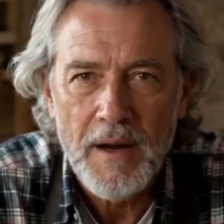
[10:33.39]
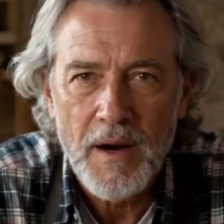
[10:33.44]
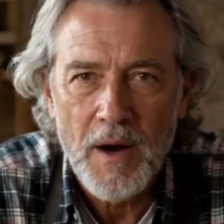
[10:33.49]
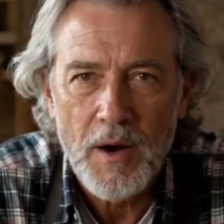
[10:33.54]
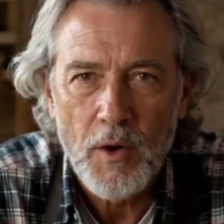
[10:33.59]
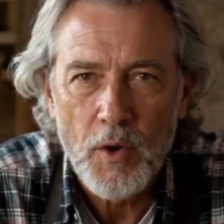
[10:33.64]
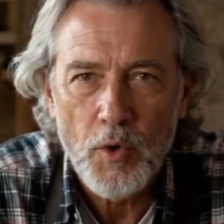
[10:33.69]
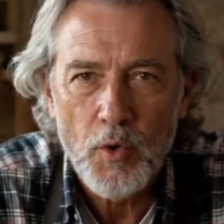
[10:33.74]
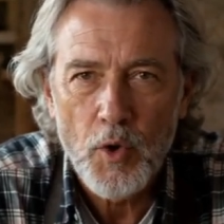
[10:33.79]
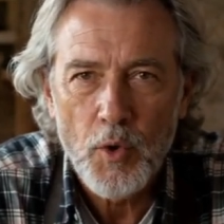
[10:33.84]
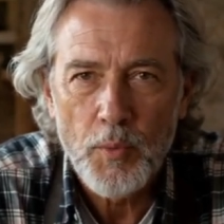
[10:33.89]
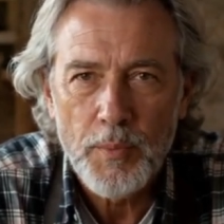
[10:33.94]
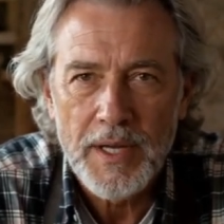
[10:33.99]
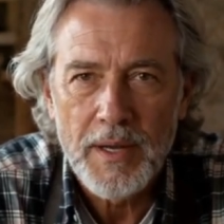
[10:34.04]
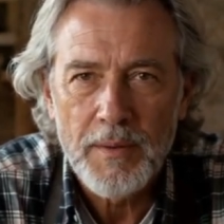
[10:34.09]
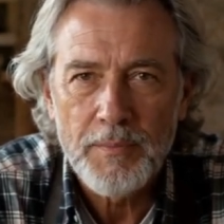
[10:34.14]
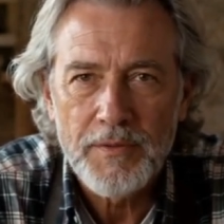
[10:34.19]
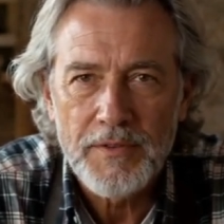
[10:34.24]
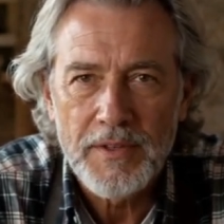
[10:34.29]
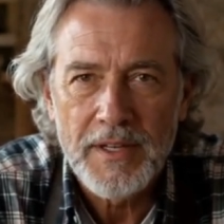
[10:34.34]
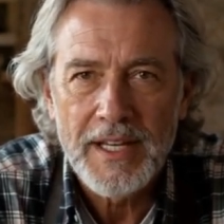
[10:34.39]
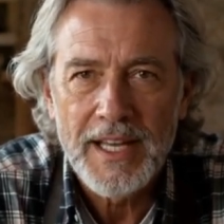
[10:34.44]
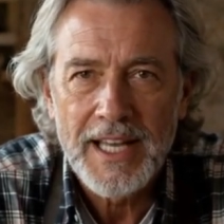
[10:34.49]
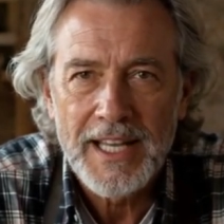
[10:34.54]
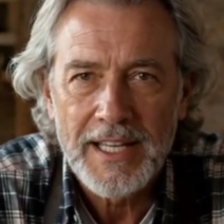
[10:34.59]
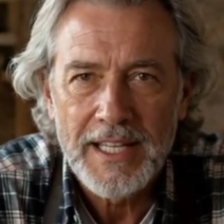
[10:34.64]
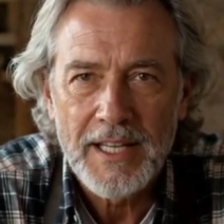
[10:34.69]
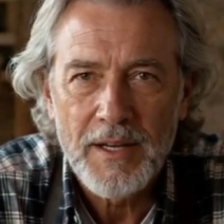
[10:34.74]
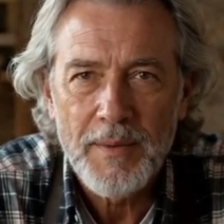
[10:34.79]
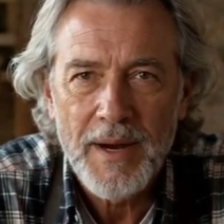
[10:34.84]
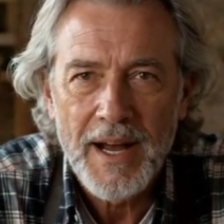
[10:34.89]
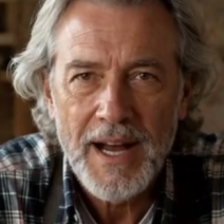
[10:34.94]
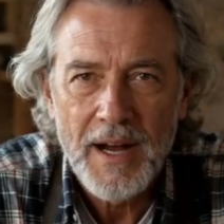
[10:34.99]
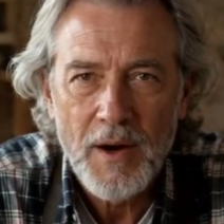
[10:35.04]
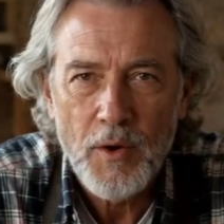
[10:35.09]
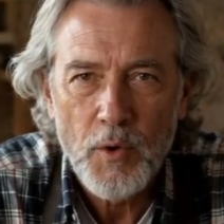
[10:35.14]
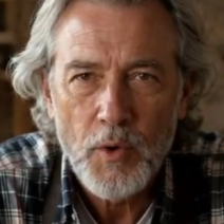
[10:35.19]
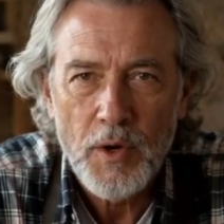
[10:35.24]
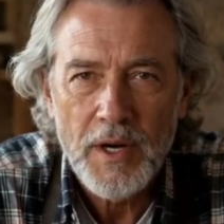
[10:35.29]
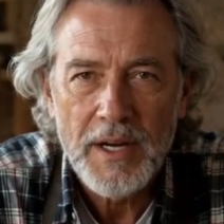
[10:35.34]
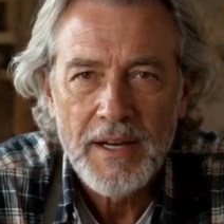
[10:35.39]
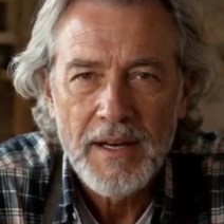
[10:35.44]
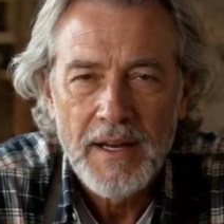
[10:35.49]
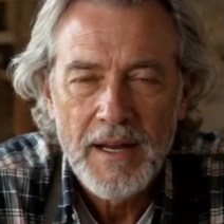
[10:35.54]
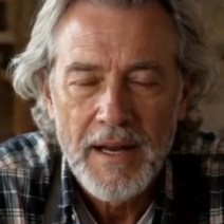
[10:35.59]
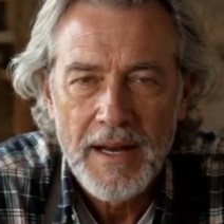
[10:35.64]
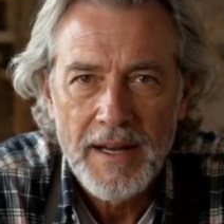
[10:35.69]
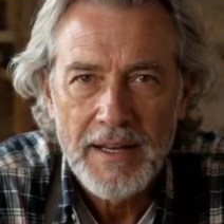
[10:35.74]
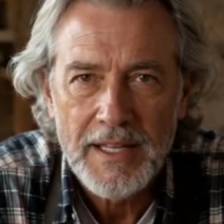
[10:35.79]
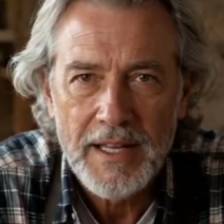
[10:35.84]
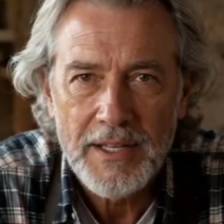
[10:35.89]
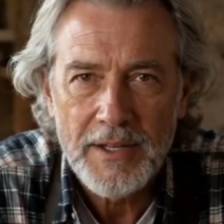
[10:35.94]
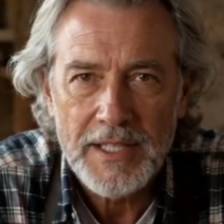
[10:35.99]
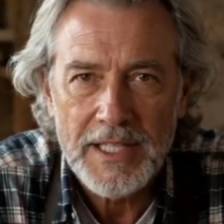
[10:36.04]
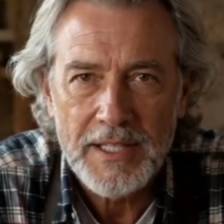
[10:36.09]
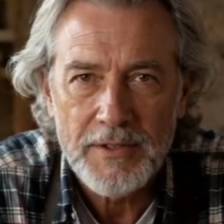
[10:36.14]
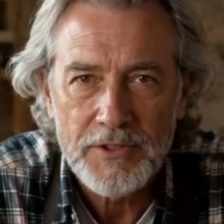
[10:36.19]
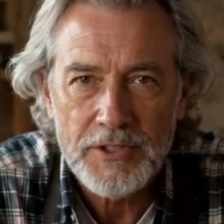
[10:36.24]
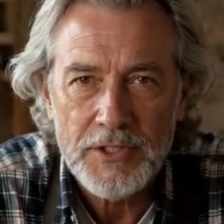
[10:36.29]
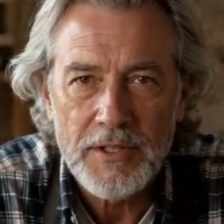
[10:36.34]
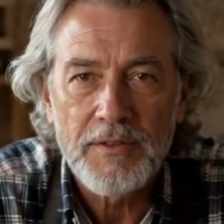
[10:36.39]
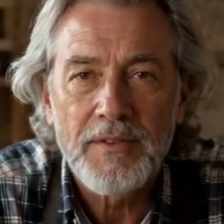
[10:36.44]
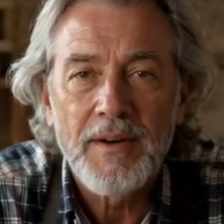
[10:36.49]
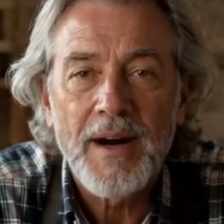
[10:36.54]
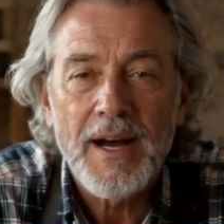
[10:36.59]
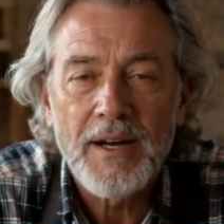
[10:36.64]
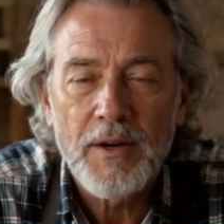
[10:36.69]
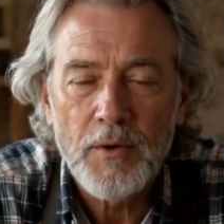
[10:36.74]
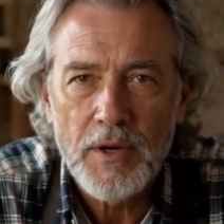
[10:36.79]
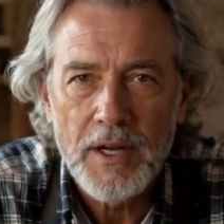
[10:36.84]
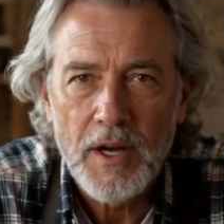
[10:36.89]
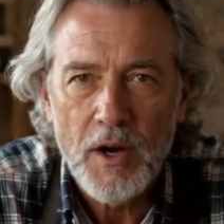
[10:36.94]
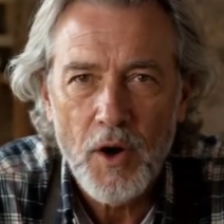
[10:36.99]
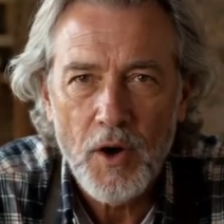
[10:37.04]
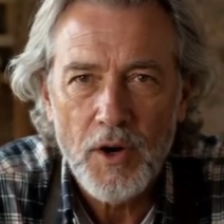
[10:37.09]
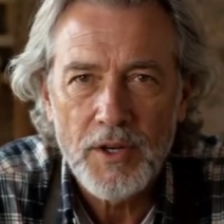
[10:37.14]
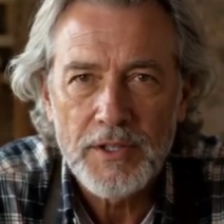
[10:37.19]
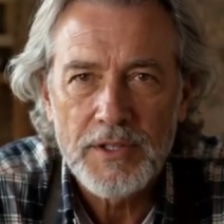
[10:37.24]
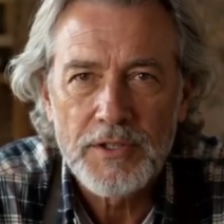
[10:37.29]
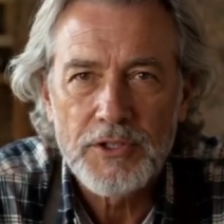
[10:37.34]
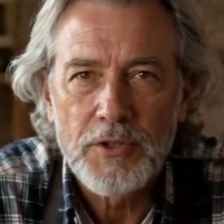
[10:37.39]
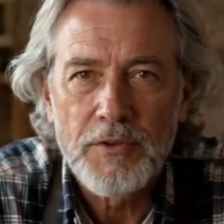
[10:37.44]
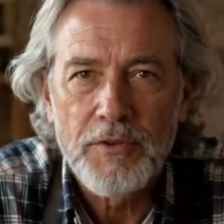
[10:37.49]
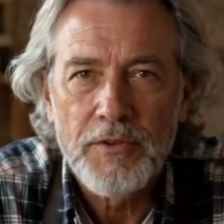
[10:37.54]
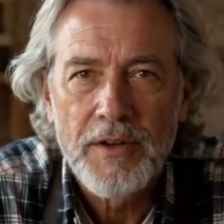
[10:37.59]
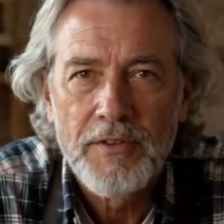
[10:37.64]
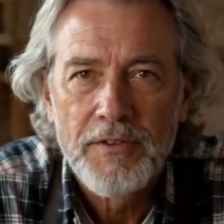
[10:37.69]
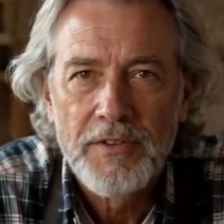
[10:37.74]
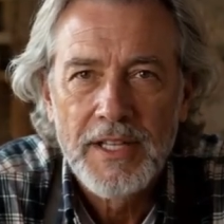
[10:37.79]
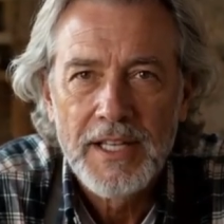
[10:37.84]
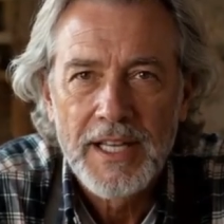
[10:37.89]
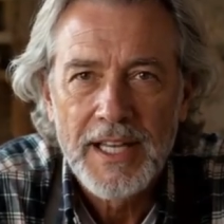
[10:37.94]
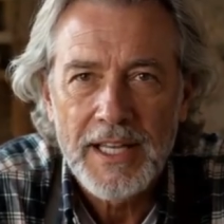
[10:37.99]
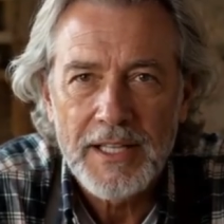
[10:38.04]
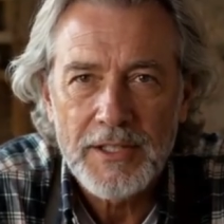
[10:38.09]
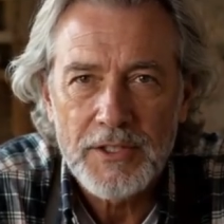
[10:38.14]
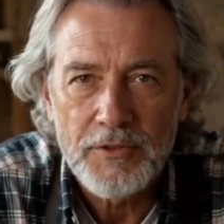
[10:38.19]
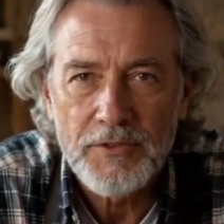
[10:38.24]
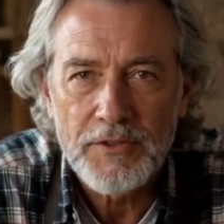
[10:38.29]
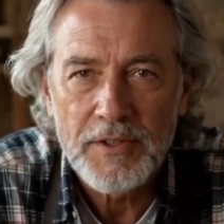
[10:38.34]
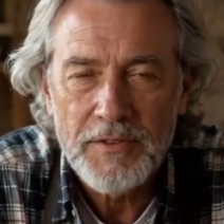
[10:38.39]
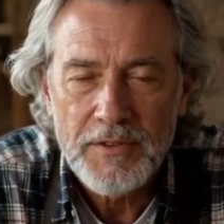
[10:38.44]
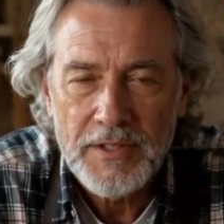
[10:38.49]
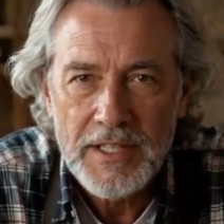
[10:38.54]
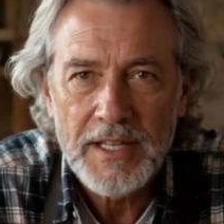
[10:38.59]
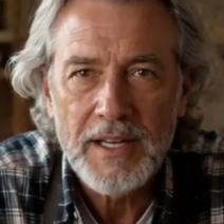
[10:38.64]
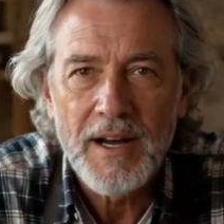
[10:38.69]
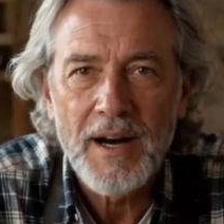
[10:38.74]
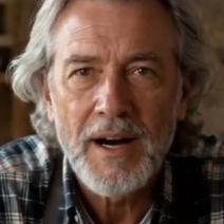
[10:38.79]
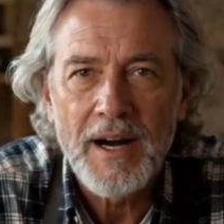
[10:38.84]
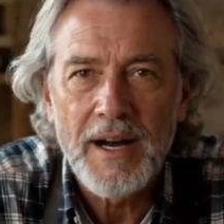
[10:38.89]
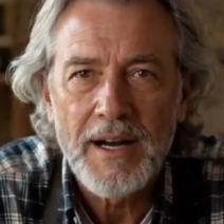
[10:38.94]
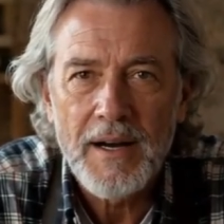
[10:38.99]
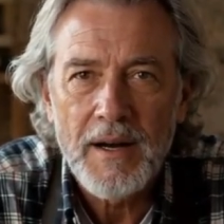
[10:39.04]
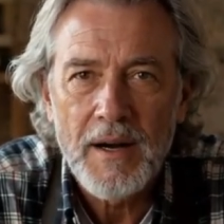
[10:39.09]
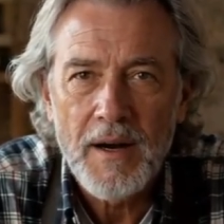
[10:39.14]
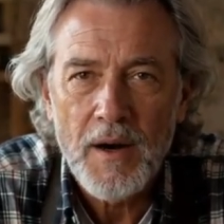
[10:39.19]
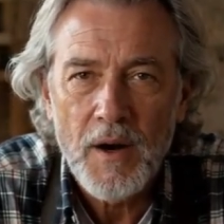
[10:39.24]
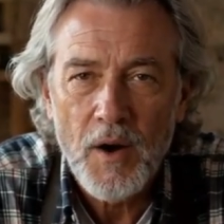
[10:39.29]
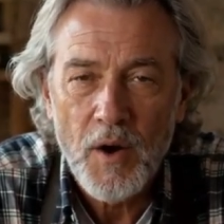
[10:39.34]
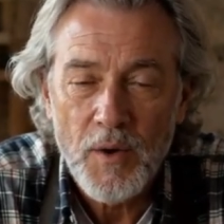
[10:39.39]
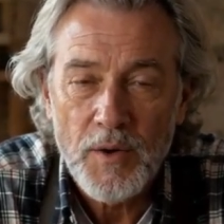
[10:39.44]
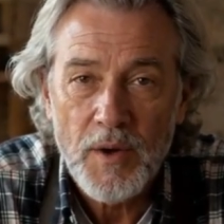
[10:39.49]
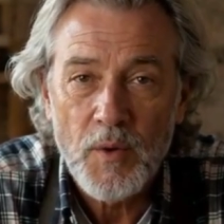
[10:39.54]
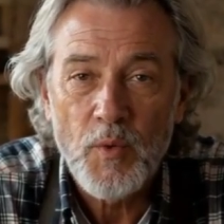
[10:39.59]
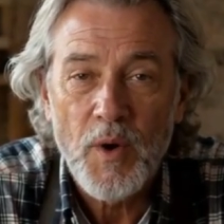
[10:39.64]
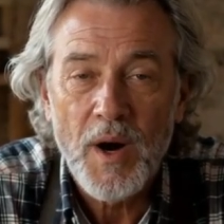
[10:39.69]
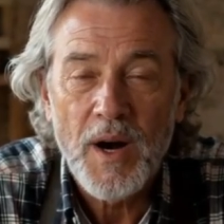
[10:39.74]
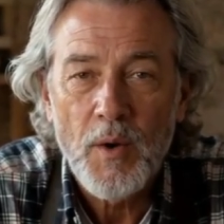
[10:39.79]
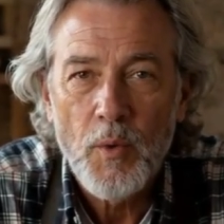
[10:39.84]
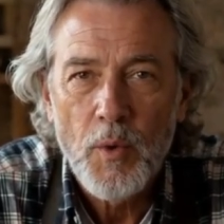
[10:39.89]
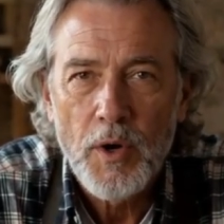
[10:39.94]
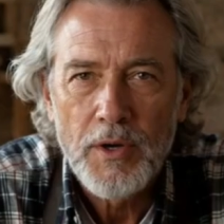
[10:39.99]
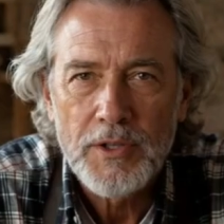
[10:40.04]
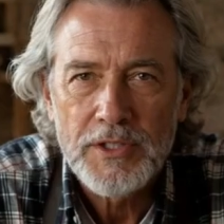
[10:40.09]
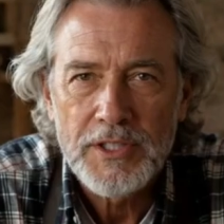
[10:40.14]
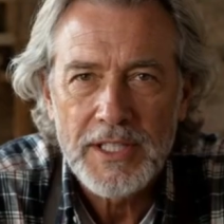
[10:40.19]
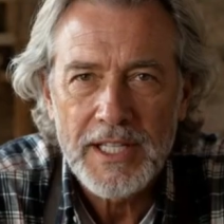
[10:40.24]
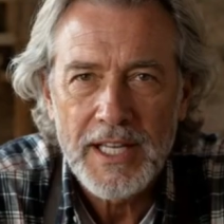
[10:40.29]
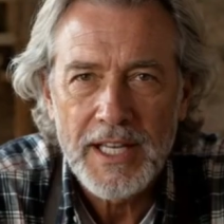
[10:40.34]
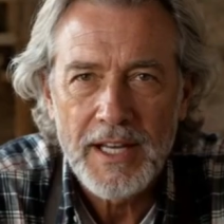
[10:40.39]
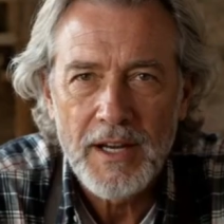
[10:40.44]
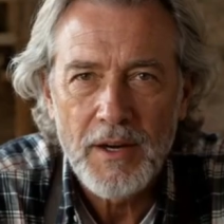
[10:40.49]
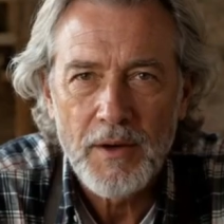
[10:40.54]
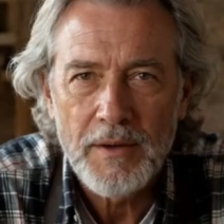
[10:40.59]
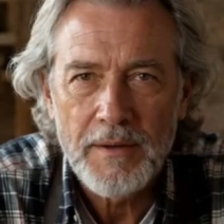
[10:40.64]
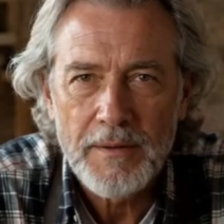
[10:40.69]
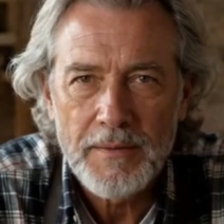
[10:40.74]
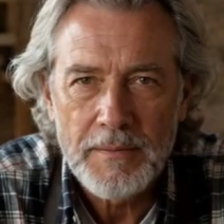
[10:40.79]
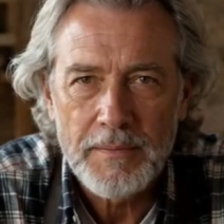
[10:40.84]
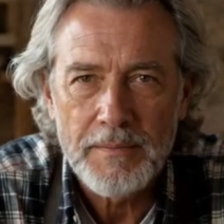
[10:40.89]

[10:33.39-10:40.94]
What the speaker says: a chromium vanadium alloy that leaves the factory hardened to 58 to 59 on the Rockwell scale.